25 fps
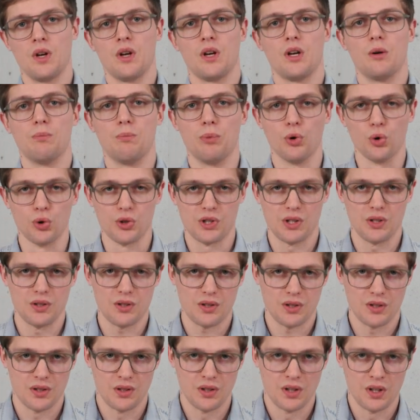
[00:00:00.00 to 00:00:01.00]

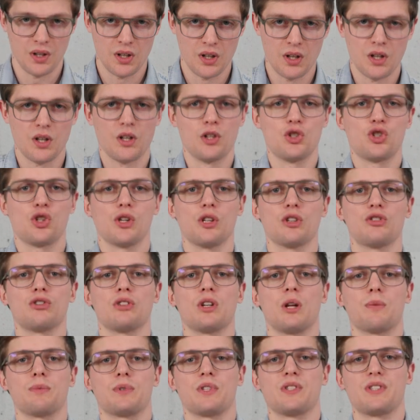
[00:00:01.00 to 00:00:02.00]
Important: children
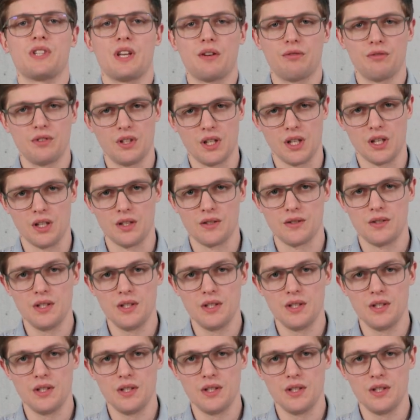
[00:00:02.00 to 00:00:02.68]
up to 7 years